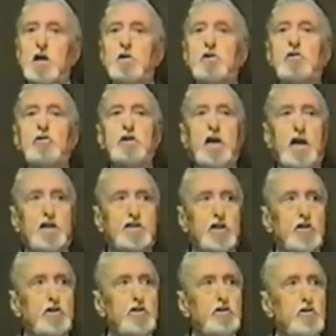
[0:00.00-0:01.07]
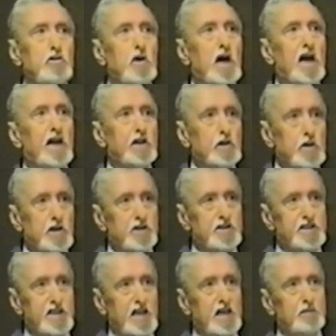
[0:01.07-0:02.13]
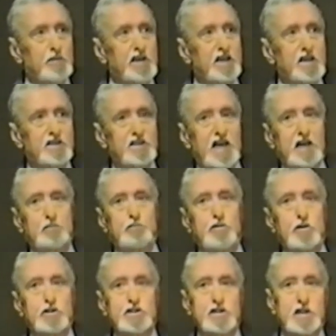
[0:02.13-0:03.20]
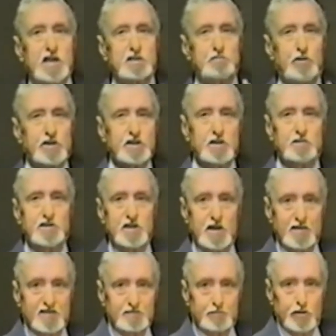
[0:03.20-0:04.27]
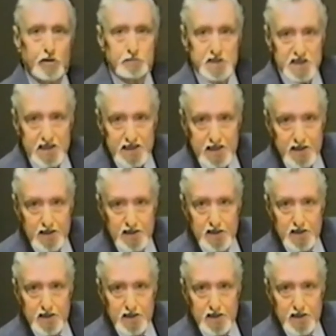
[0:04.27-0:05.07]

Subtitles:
creates a new I don't understand, because that person has put themselves permanently